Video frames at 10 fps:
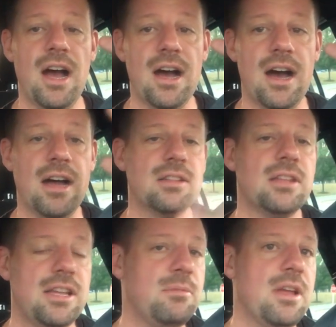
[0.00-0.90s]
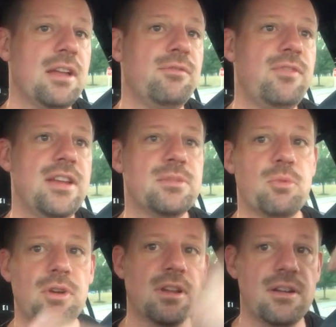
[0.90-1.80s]
uh, like me on
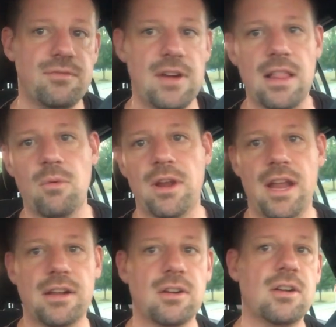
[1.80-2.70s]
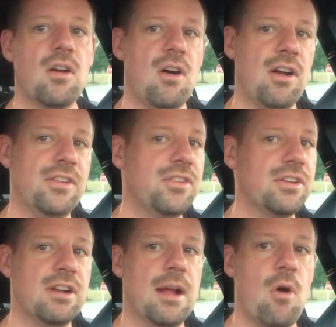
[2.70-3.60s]
Facebook, follow on Anchor, on
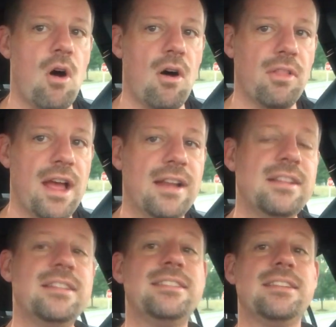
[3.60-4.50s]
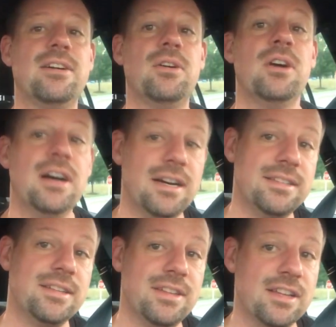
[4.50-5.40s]
Instagram, all that. So
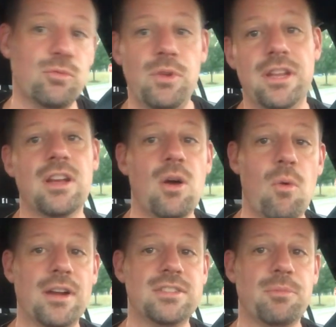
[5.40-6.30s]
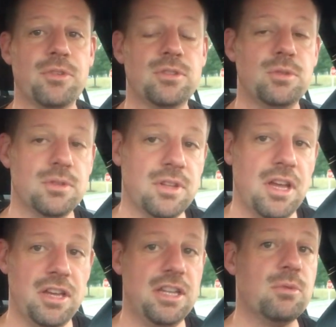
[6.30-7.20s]
until next week, watch something cool.
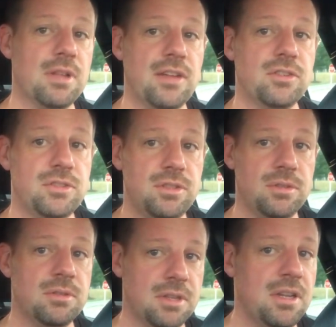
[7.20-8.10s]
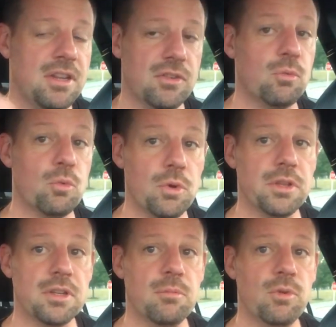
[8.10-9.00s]
And Equalizer 2 is a really good